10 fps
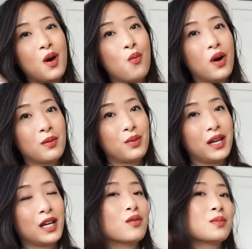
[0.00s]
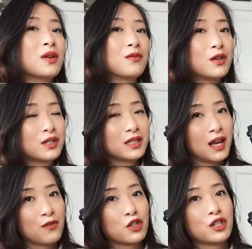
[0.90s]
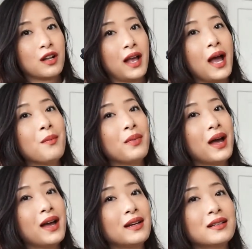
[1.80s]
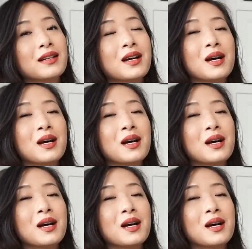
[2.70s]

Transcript: One being it was my first ever Chanel handbag,